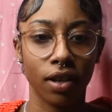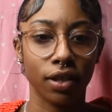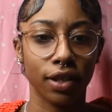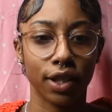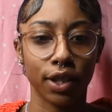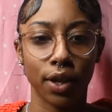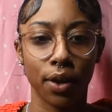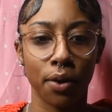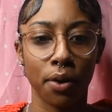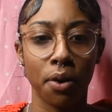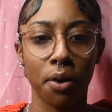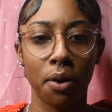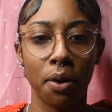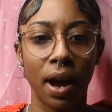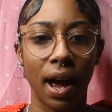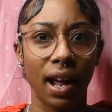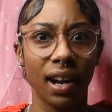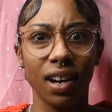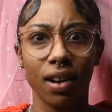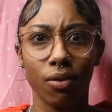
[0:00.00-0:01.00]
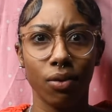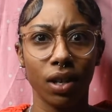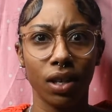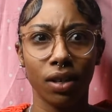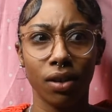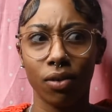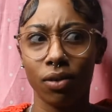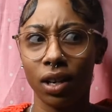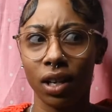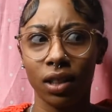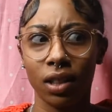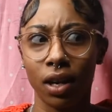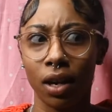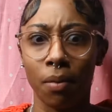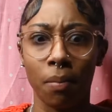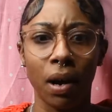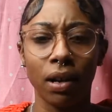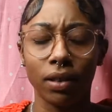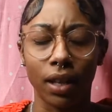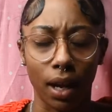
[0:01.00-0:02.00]
So, I didn't really know nothing
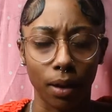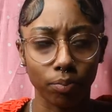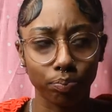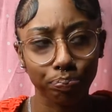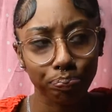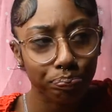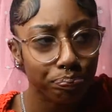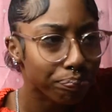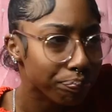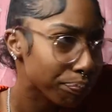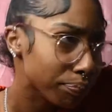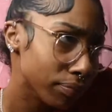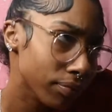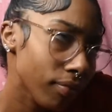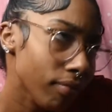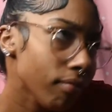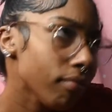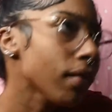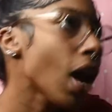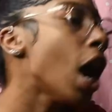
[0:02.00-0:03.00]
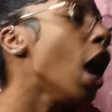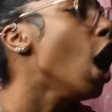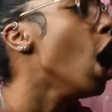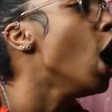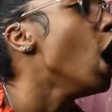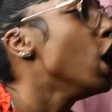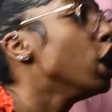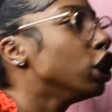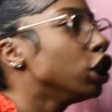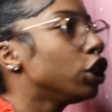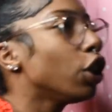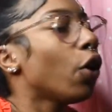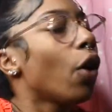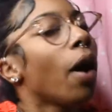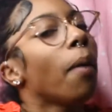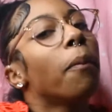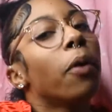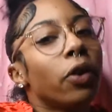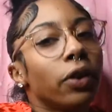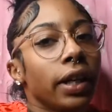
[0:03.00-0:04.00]
about that. So,
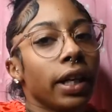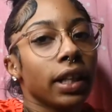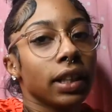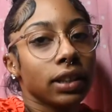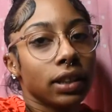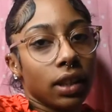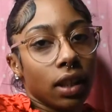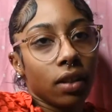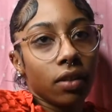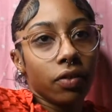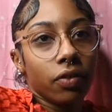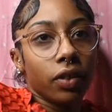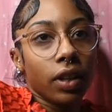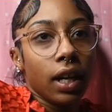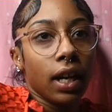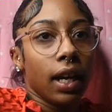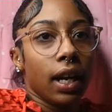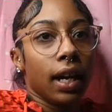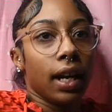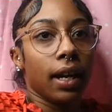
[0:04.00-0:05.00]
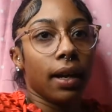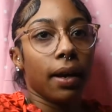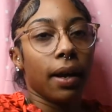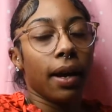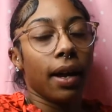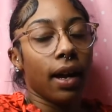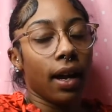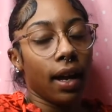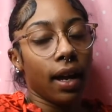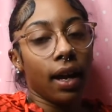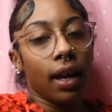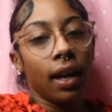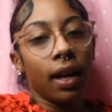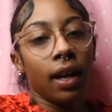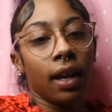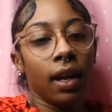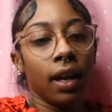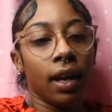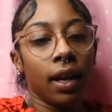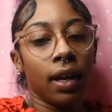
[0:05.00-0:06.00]
I'm on there and stuff.
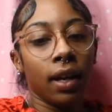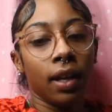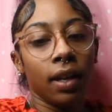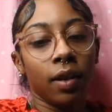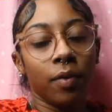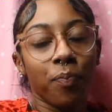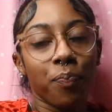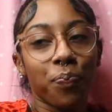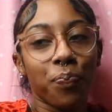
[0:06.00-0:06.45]
And